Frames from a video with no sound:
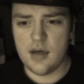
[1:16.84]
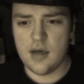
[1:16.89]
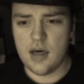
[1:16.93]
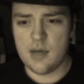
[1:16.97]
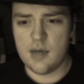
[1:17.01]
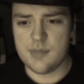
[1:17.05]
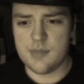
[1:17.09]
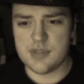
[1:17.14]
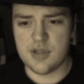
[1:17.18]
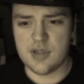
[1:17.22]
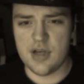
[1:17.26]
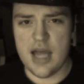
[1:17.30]

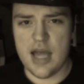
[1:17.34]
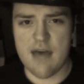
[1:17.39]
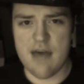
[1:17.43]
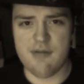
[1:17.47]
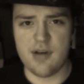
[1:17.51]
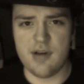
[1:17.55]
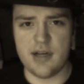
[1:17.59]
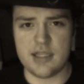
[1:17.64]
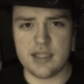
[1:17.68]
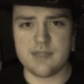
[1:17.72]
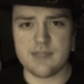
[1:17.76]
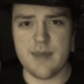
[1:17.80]
is going to have an
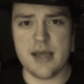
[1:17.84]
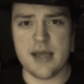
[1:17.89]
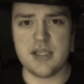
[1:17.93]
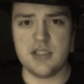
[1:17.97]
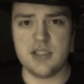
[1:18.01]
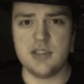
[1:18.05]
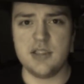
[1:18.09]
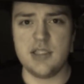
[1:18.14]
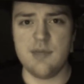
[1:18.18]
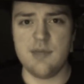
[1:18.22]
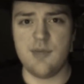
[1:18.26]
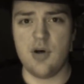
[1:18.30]
expansion
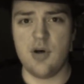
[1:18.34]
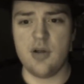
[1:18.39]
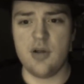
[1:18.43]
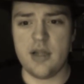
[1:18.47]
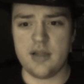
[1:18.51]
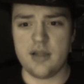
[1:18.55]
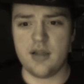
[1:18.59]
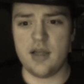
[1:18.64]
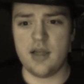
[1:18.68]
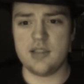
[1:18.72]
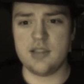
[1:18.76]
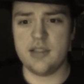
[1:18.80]
symbol that
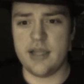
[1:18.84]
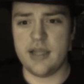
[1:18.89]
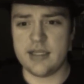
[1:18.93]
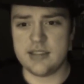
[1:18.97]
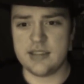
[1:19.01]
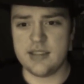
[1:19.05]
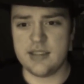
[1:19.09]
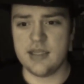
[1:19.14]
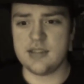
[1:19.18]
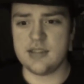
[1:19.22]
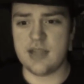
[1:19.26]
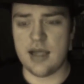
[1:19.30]
doesn't
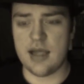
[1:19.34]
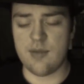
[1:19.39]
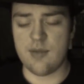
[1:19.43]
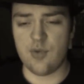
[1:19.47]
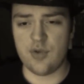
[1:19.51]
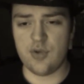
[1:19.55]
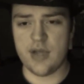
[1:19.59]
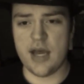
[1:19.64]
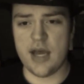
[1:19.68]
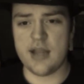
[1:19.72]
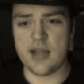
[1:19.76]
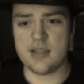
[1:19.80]
exist and will
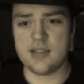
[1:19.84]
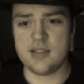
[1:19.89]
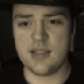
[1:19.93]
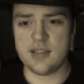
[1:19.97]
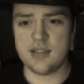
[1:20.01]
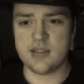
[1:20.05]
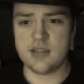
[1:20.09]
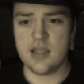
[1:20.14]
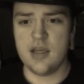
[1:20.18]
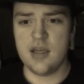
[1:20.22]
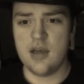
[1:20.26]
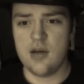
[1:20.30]
not exist
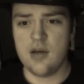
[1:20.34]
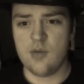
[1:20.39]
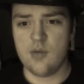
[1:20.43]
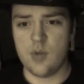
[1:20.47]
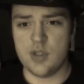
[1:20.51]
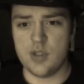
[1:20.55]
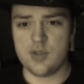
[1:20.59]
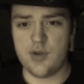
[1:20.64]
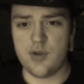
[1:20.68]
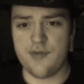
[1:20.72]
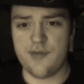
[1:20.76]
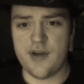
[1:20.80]

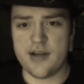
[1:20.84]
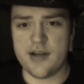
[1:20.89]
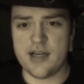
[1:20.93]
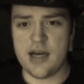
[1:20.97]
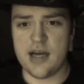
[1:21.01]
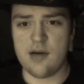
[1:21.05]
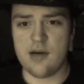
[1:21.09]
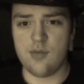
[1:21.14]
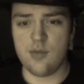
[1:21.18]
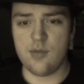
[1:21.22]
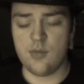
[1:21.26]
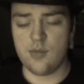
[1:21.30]
once we find
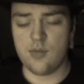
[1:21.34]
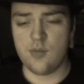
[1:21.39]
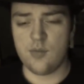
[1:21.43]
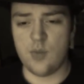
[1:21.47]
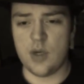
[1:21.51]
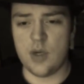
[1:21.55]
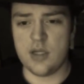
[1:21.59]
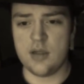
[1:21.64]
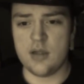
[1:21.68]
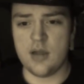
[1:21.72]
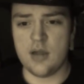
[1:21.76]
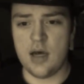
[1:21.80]
out
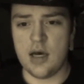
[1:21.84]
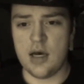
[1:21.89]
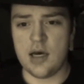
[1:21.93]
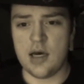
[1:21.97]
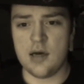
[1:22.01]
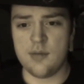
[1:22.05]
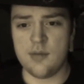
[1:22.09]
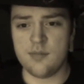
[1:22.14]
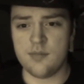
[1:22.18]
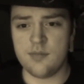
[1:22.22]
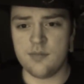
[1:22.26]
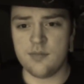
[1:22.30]
what
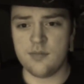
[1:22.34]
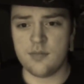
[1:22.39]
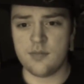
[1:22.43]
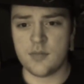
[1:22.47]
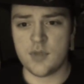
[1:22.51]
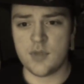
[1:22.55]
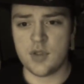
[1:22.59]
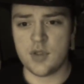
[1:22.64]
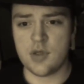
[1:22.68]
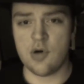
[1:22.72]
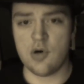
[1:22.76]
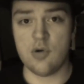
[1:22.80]

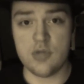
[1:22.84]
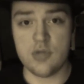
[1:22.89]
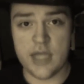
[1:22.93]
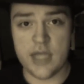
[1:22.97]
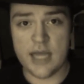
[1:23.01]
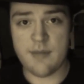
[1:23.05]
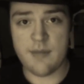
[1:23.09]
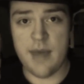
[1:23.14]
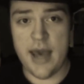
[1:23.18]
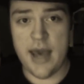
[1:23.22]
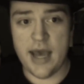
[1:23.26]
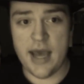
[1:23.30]

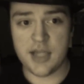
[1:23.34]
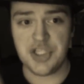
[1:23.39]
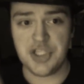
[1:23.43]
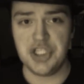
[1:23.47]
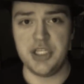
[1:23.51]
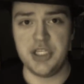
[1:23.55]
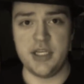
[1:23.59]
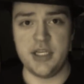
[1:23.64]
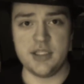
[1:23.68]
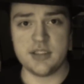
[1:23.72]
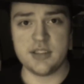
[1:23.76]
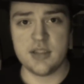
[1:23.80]
codename action
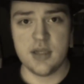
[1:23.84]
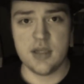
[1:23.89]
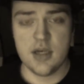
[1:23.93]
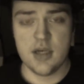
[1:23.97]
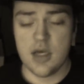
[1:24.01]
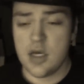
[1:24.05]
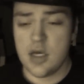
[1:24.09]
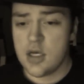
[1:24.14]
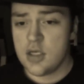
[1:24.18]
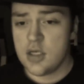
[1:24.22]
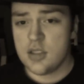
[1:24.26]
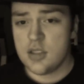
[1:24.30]
is.
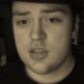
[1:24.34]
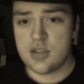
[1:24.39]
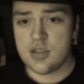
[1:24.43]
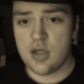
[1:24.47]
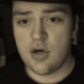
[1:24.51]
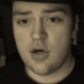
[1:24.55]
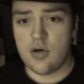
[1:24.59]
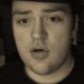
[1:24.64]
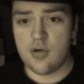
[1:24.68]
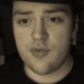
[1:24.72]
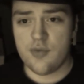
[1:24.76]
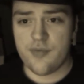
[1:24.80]

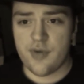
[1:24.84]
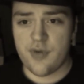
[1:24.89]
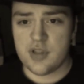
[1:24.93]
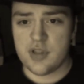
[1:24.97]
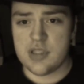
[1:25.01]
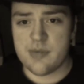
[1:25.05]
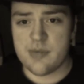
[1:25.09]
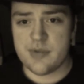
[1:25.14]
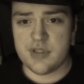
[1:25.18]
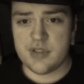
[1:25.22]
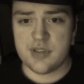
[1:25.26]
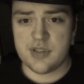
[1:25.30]
So first up
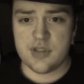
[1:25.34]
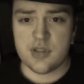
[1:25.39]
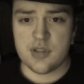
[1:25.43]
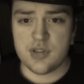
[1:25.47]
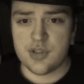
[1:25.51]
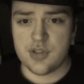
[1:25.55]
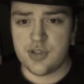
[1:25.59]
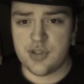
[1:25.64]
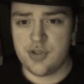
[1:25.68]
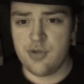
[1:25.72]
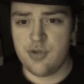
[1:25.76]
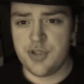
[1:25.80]
is
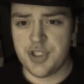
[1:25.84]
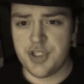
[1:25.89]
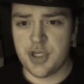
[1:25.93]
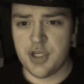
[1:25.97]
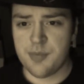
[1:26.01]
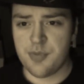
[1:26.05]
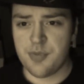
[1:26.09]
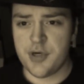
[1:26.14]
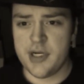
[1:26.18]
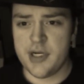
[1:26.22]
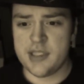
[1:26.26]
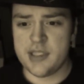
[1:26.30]
Suture
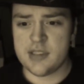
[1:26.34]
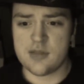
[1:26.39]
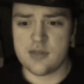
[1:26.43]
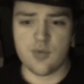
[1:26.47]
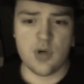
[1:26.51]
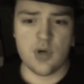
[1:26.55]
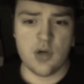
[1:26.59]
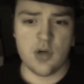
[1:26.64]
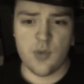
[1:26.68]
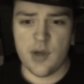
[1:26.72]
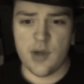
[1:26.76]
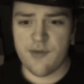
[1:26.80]
Priest. It's
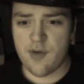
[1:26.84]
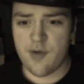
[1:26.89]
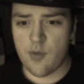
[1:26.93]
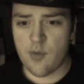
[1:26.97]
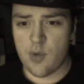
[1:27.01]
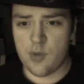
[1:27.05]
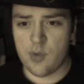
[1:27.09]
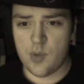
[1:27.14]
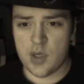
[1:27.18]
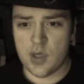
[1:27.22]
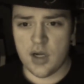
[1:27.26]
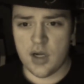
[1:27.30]
1 white for
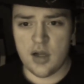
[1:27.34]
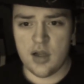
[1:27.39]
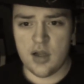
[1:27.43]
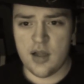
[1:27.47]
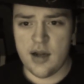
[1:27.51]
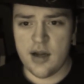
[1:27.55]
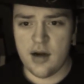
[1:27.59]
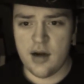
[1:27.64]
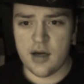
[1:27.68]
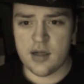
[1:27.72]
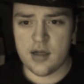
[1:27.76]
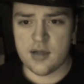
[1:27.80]
1/1
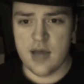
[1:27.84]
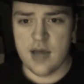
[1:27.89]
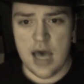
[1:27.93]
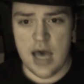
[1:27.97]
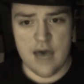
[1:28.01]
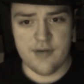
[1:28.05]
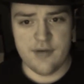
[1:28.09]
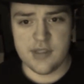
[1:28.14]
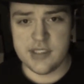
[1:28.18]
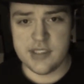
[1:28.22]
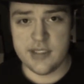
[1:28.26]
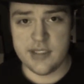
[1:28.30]
cleric.
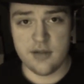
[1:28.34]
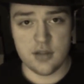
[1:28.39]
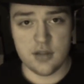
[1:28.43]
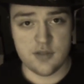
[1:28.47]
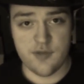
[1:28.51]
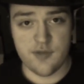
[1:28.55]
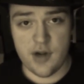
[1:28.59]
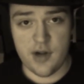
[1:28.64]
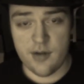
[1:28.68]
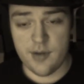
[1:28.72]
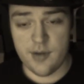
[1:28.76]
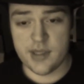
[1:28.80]
Obviously looks
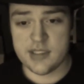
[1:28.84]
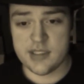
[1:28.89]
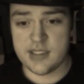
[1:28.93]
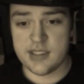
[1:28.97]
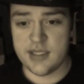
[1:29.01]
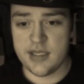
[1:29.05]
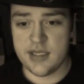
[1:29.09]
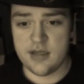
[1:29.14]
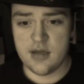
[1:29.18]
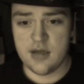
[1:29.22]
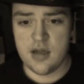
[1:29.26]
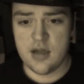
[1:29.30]
Phyrexian.